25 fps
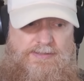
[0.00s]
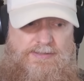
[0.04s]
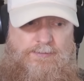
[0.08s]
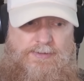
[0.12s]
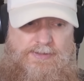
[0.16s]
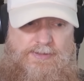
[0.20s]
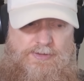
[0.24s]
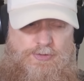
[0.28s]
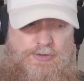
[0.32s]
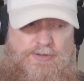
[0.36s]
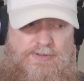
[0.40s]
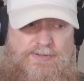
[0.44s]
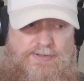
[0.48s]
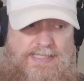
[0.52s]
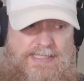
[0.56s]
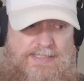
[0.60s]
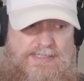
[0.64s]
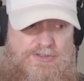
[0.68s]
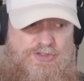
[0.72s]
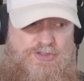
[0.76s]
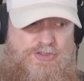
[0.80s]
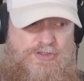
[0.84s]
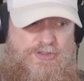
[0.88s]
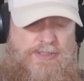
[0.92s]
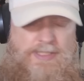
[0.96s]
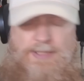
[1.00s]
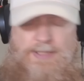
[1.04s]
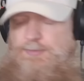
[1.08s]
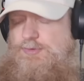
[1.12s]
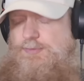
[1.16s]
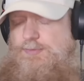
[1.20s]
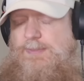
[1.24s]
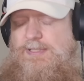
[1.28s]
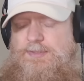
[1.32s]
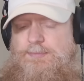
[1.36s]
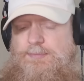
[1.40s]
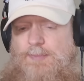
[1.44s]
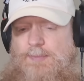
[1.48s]
I took it last year. I was
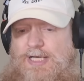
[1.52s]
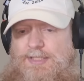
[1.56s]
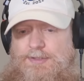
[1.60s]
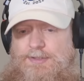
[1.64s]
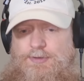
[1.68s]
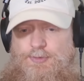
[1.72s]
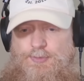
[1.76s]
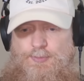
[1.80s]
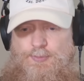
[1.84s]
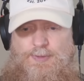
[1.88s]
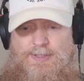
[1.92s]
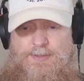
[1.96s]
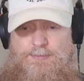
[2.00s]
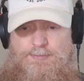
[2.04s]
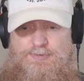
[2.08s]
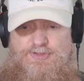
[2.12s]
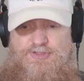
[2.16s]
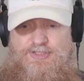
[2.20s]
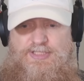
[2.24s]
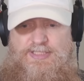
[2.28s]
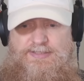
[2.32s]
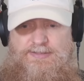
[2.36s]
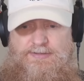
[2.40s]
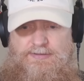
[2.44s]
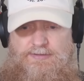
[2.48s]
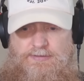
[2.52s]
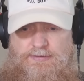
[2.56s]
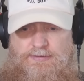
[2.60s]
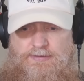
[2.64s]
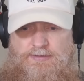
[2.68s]
a better modeler when I was done.